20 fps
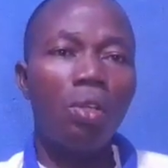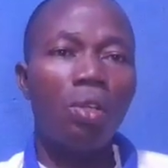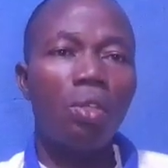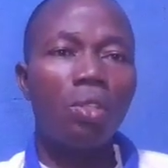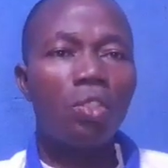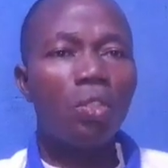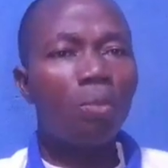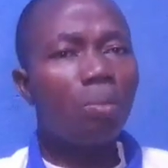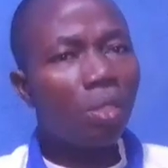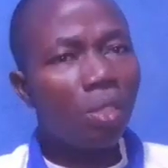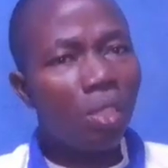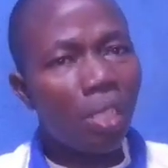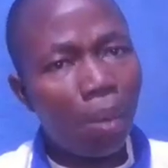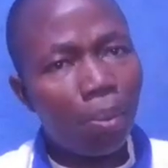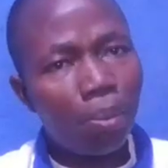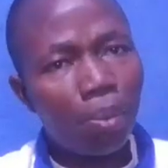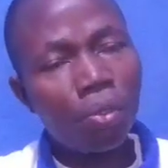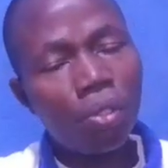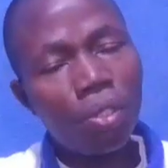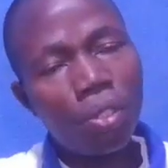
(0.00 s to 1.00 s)
somebody
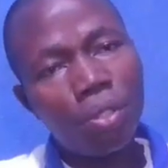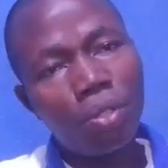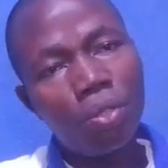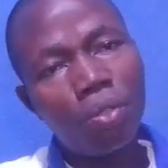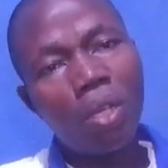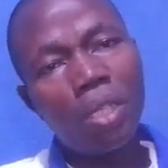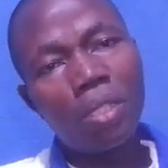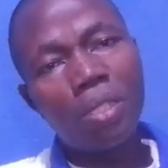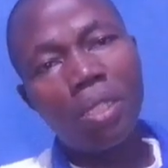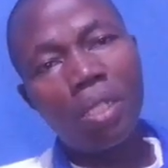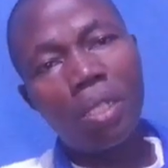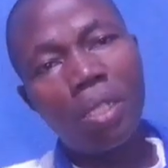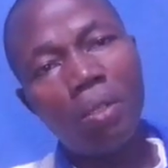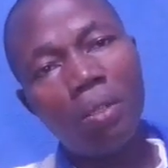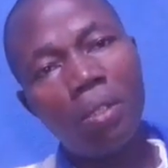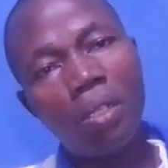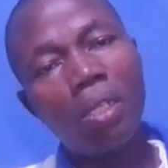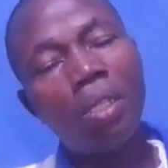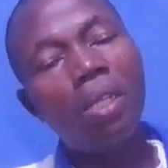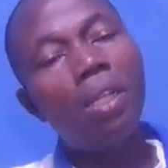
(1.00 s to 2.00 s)
approaches you and say,
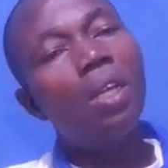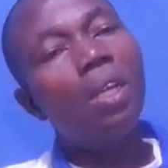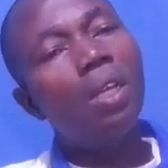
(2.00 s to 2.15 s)
okay,